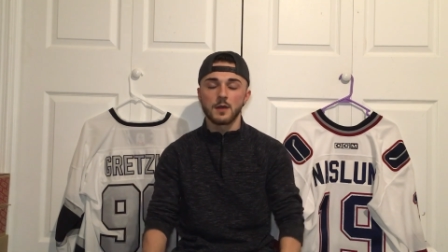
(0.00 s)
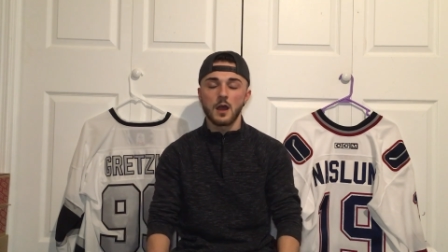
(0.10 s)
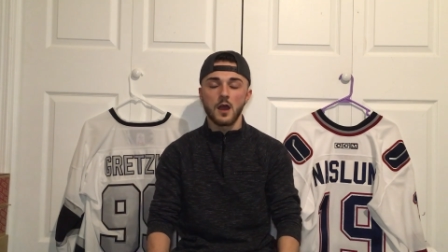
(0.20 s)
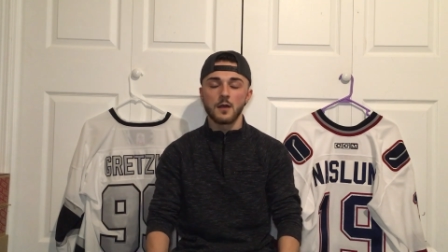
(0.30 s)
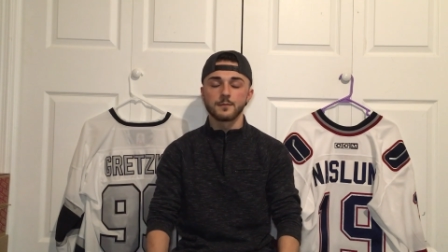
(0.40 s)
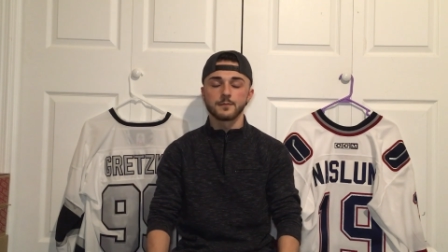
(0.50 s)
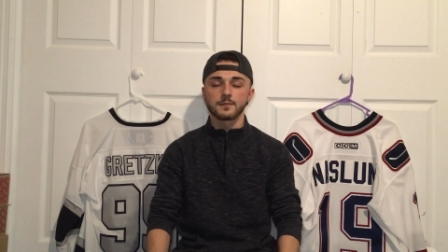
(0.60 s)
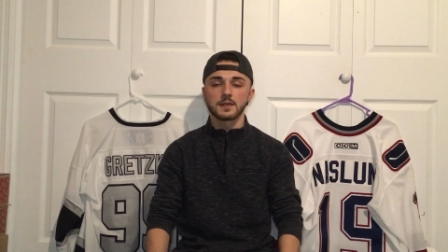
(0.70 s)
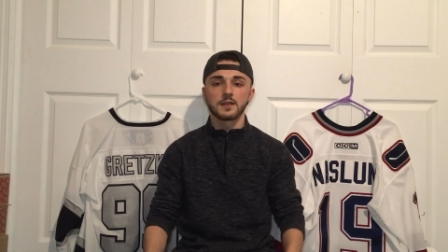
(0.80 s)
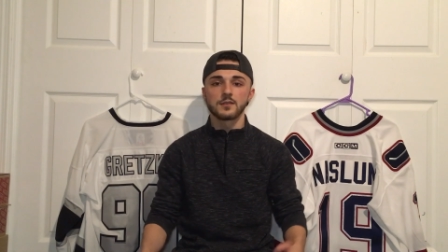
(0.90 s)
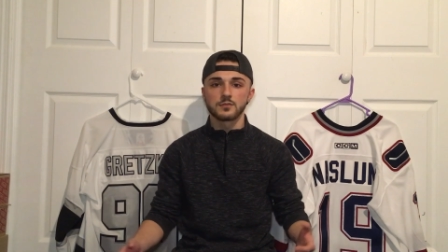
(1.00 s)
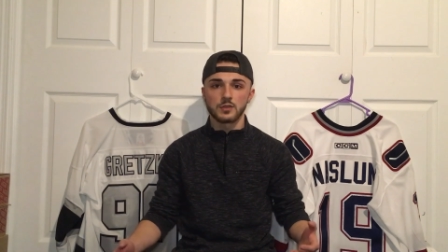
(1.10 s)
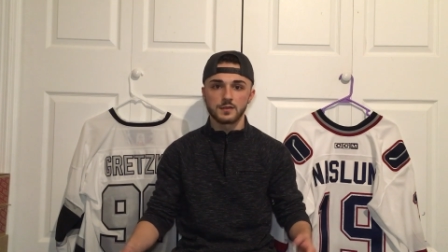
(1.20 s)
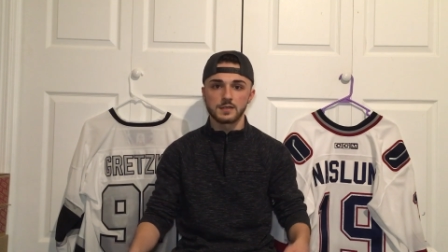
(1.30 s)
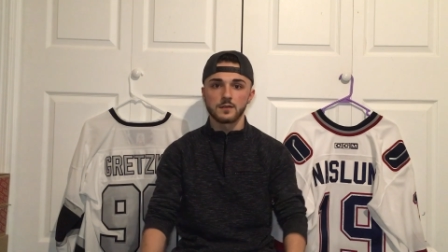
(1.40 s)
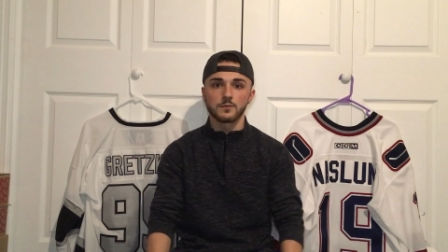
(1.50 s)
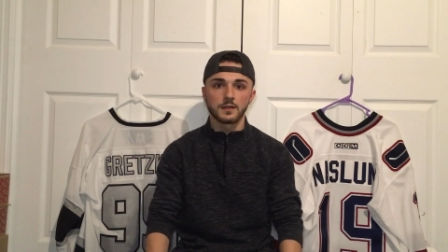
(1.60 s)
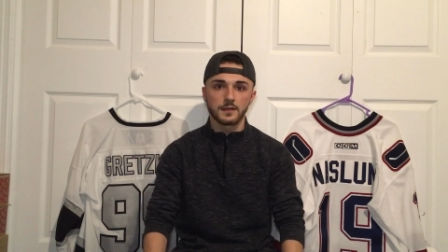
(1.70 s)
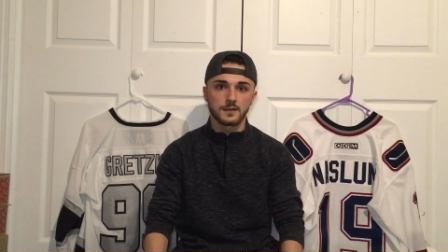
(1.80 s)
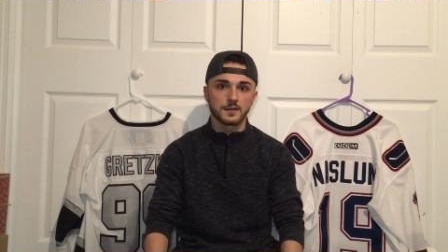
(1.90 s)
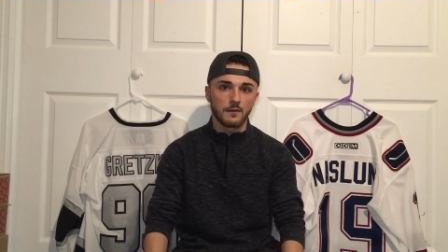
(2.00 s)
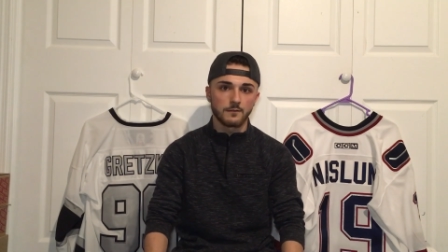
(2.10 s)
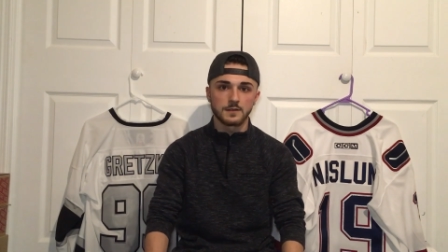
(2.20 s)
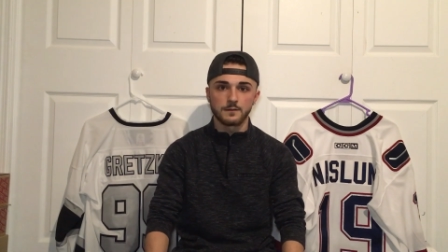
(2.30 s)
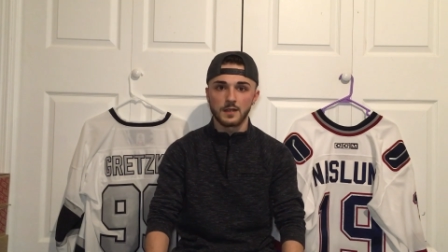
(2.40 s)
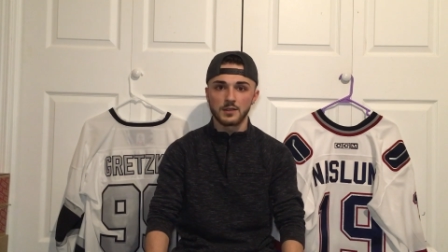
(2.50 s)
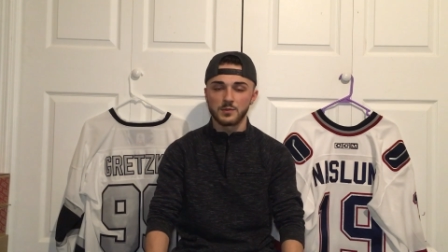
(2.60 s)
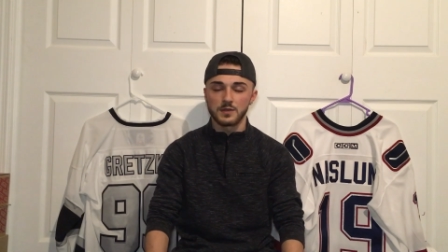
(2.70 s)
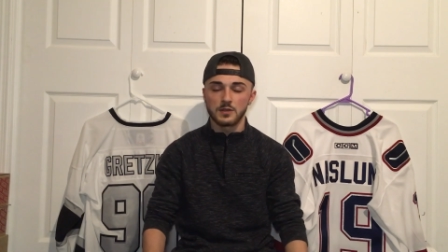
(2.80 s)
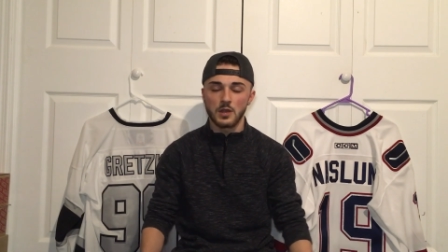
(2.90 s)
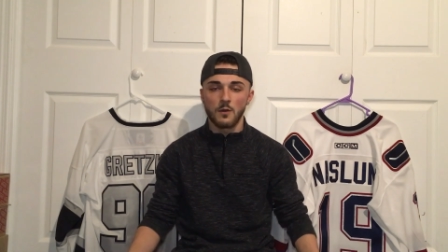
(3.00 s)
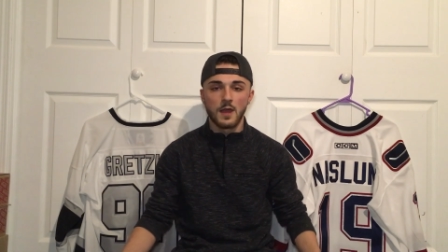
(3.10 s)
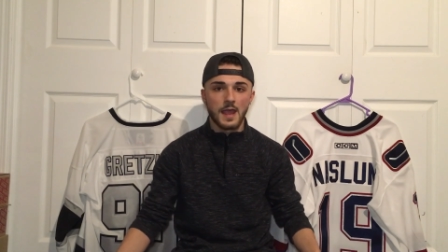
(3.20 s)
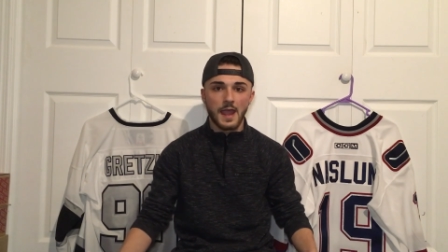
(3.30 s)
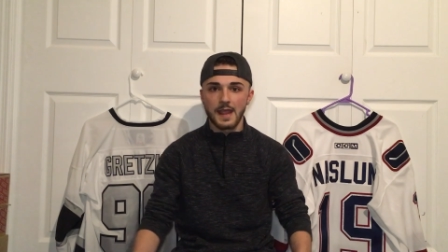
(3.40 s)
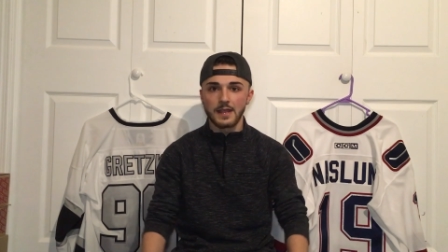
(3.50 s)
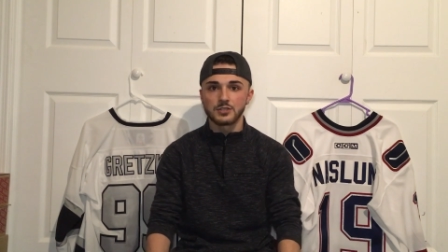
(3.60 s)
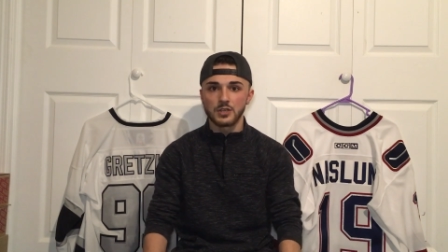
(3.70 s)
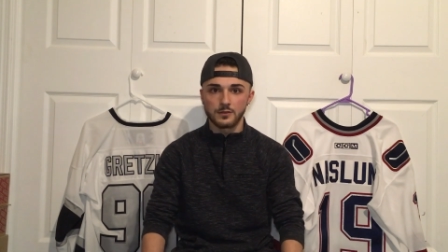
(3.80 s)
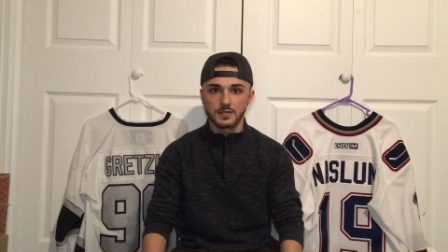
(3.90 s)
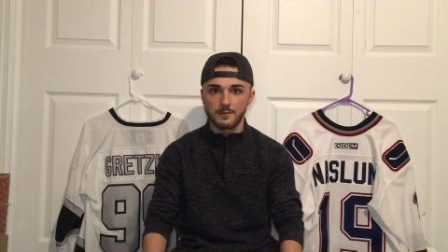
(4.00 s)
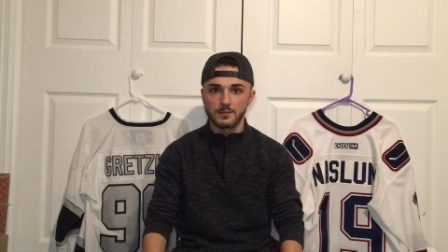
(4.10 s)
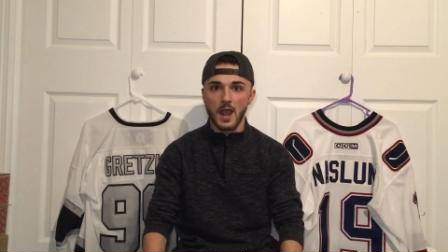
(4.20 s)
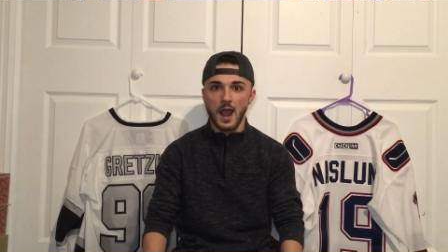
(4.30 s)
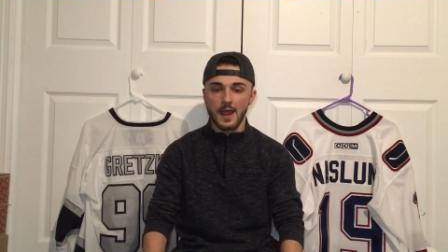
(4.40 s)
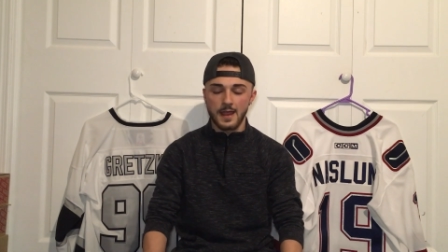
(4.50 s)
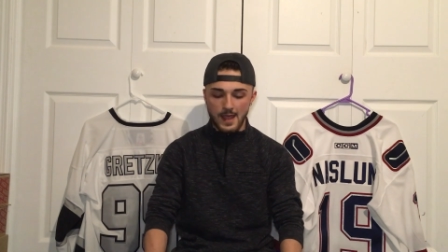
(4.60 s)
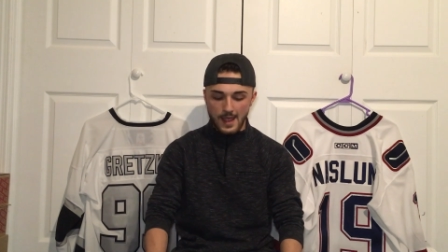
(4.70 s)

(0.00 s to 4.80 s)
Um, he's just a really seventh defenseman, you know, AHL type guy.